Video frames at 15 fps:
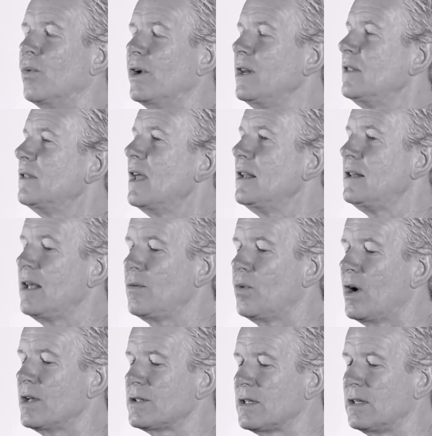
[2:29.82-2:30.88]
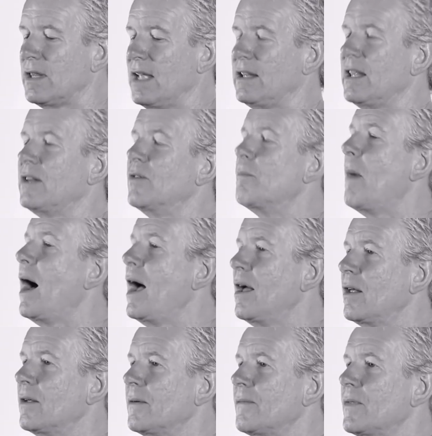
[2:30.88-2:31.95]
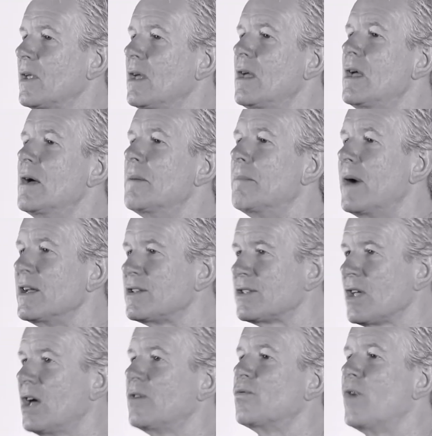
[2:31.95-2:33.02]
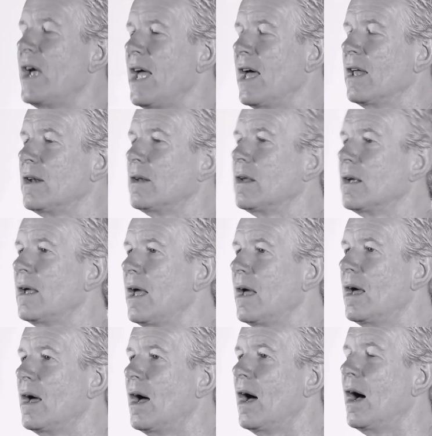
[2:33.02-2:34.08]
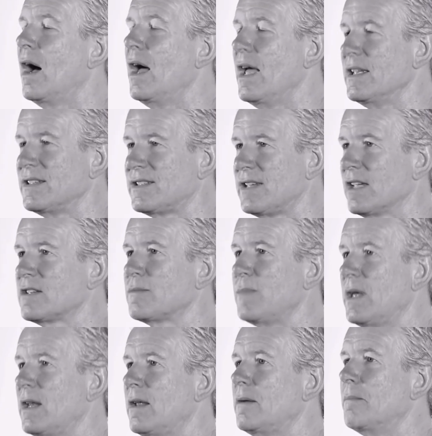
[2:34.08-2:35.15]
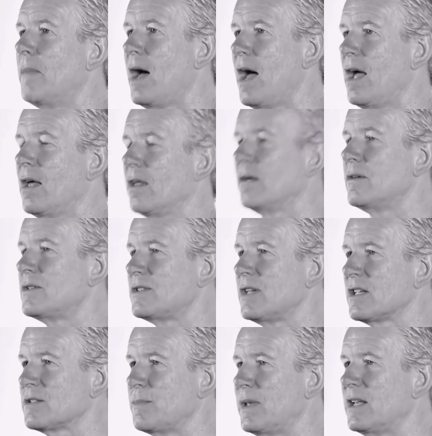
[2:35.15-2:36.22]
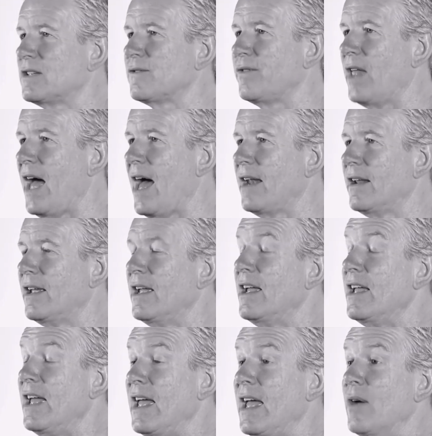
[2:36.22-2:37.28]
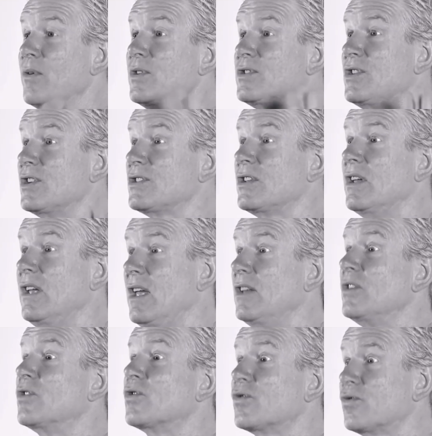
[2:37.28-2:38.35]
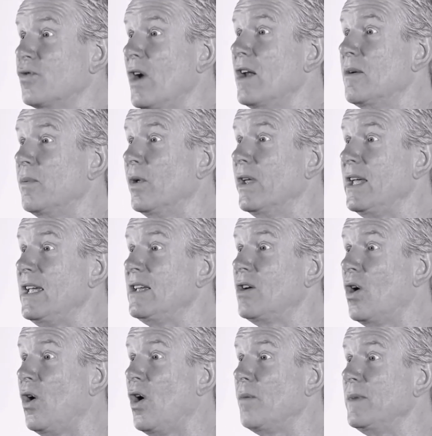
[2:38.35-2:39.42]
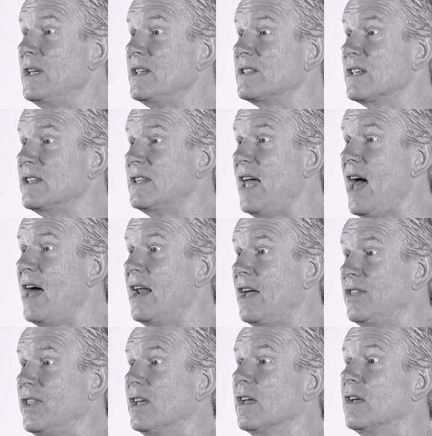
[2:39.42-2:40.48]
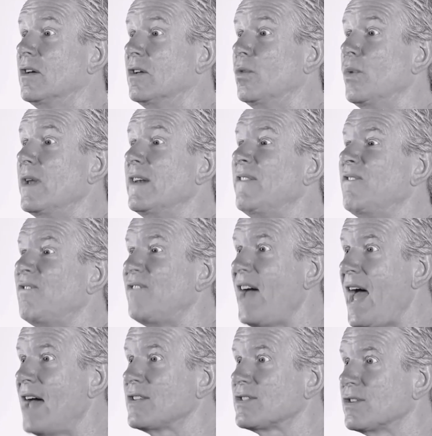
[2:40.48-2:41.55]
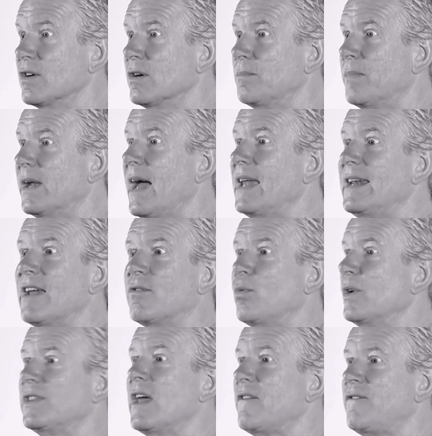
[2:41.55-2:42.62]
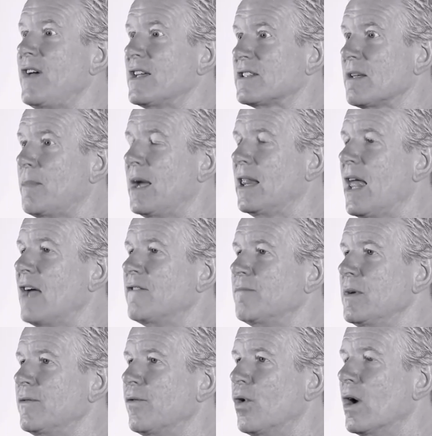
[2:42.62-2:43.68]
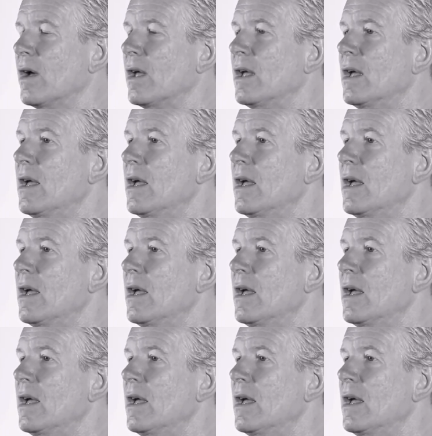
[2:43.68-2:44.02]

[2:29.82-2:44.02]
what they did was they did their mile. My son ran a 6-minute mile, 6 minutes flat. It was just incredible. He called me, he said, Dad, I think I could have went faster, but I never went that fast in my life before.